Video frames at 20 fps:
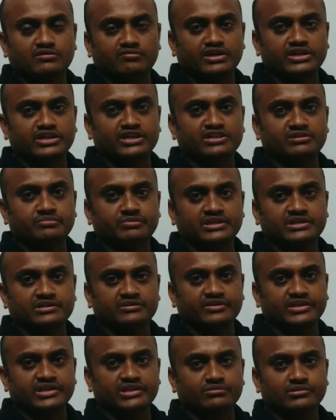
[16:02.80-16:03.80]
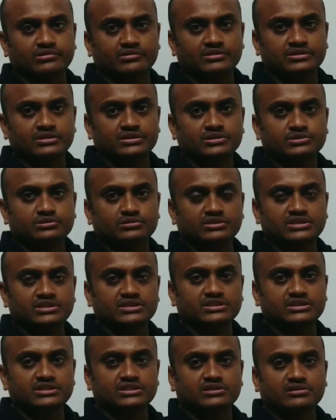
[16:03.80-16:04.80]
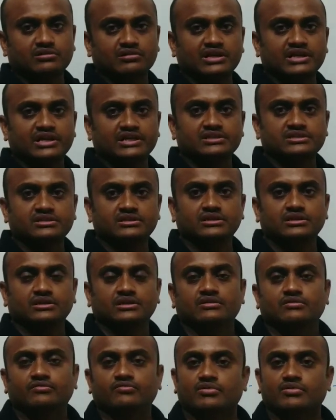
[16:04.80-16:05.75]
only one independent variable. So this is called as